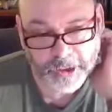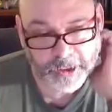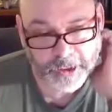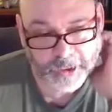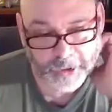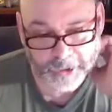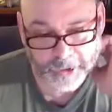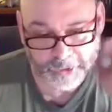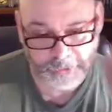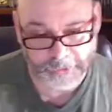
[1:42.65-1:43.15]

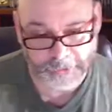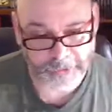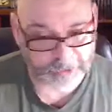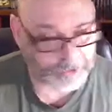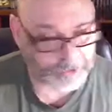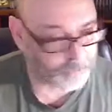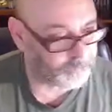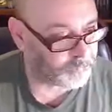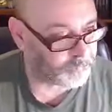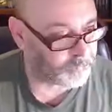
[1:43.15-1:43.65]

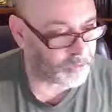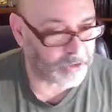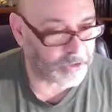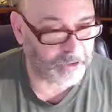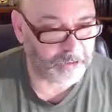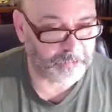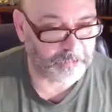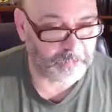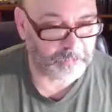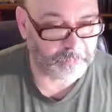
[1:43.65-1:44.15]
And so that
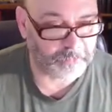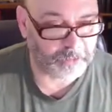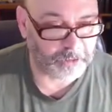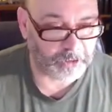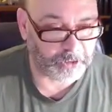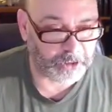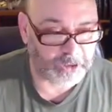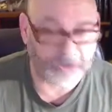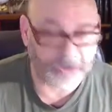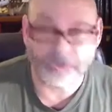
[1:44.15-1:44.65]
is a
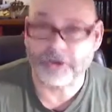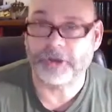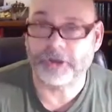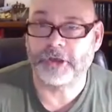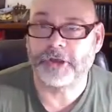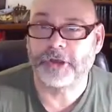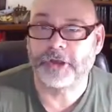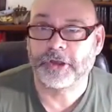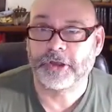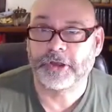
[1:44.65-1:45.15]
very good
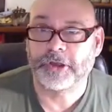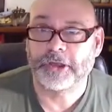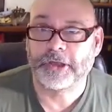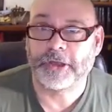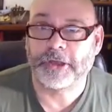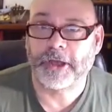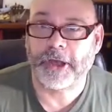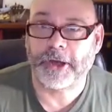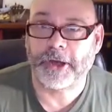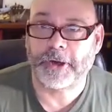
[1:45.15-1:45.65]

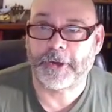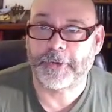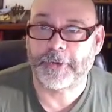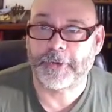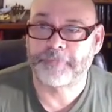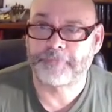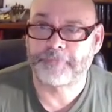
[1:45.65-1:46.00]
uh,